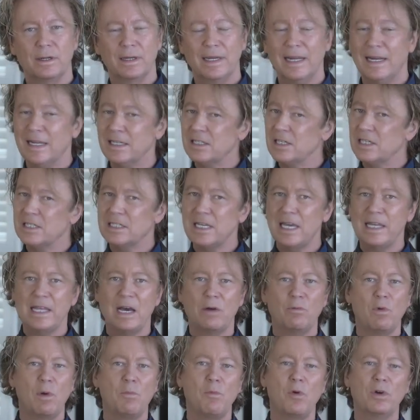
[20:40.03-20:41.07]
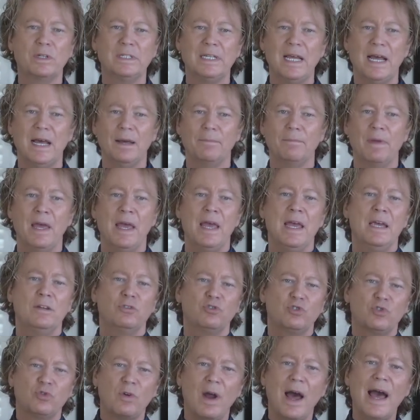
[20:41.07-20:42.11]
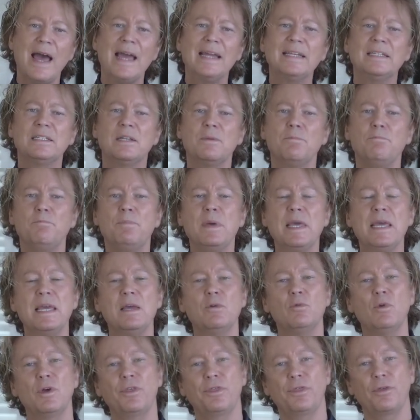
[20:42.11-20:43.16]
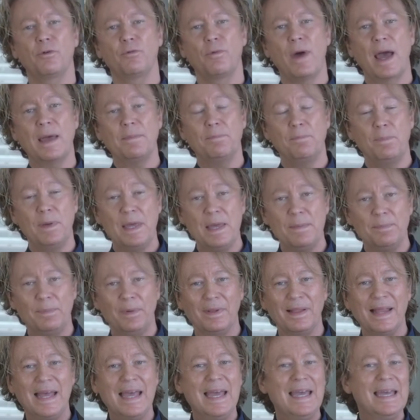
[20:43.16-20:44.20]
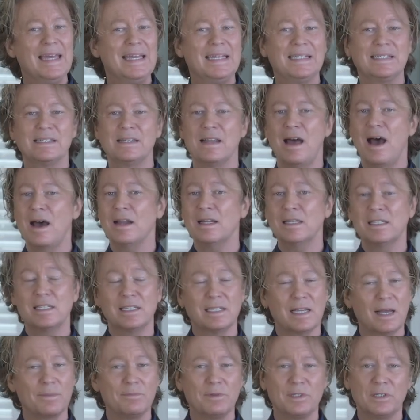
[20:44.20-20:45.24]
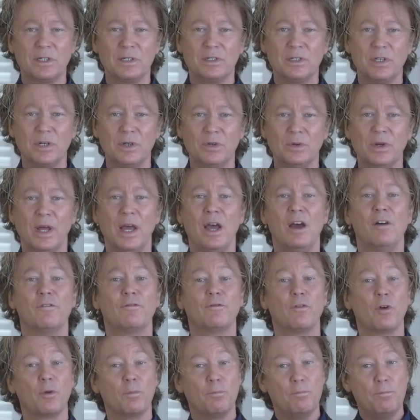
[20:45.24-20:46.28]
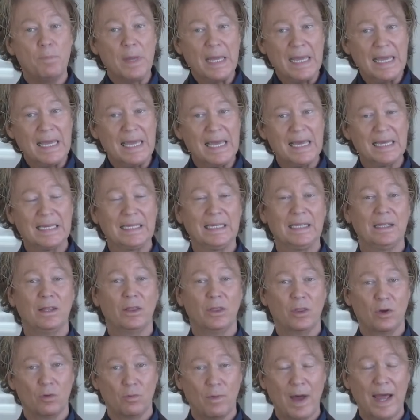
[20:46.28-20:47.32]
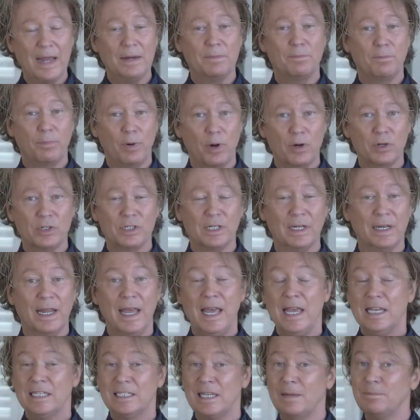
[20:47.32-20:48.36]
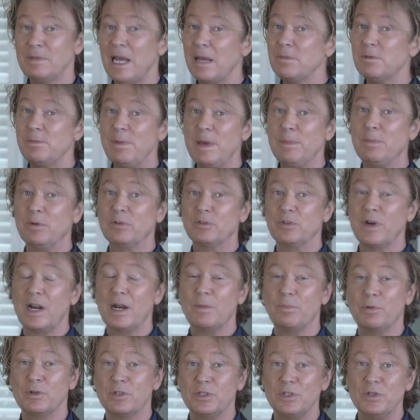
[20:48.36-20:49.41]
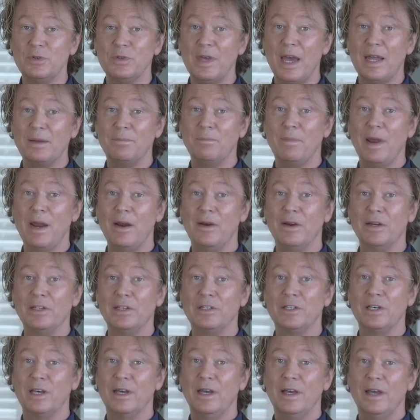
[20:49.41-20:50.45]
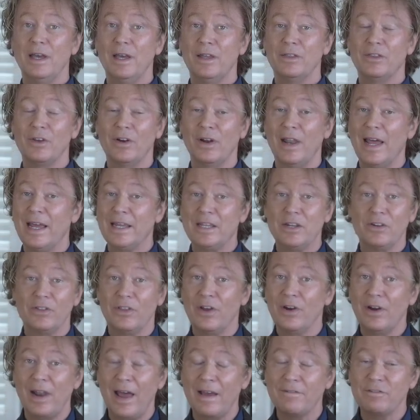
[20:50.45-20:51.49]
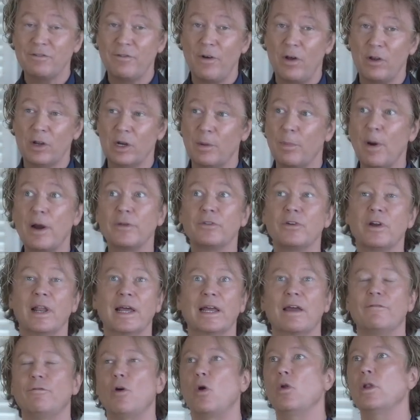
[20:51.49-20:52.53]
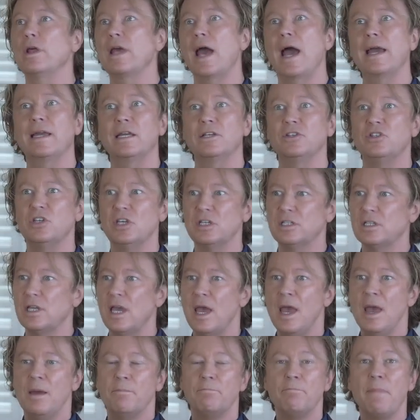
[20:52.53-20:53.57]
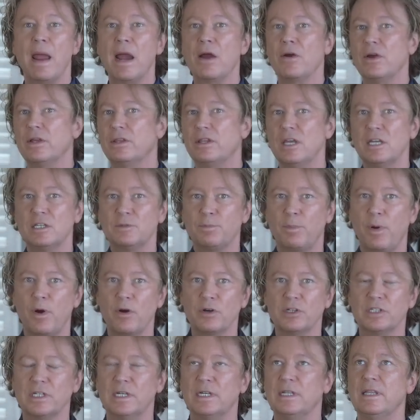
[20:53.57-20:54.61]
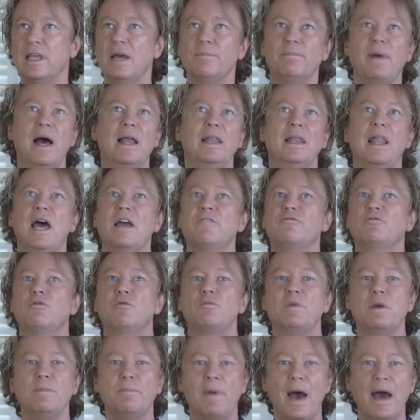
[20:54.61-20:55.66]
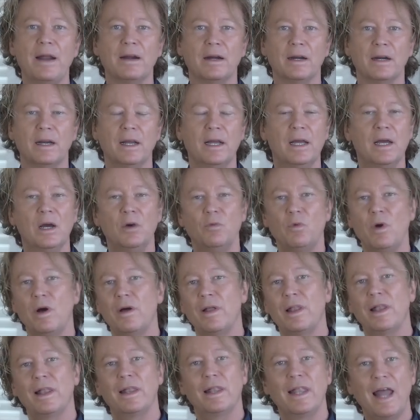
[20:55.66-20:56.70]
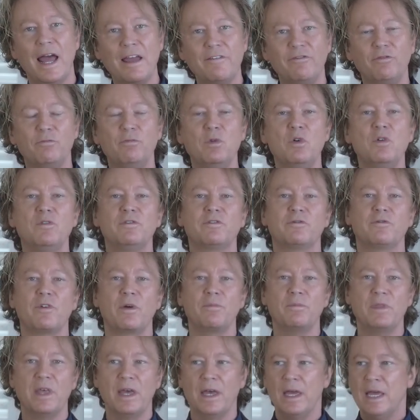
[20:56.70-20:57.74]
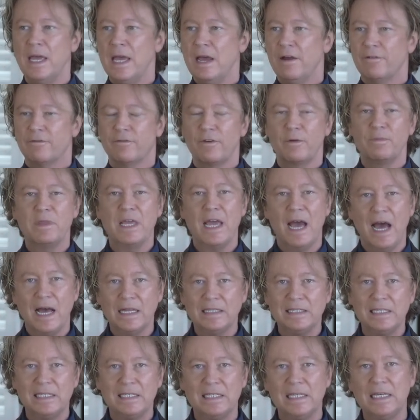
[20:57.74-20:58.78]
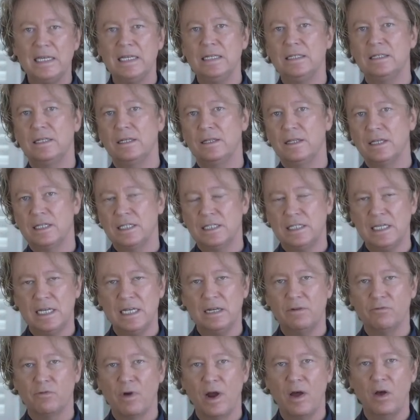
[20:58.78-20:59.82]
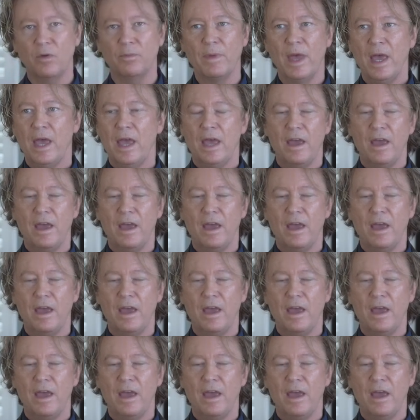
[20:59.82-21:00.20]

Can I just say that one more time? Trying to be with the right people is not a substitute for being the right person. Sometimes people try to pursue that in marriage. They're like, their life's falling apart. They're like, if only I could just marry this person, then my life will be better. Well, life moves from the, from the unseen to the seen realm.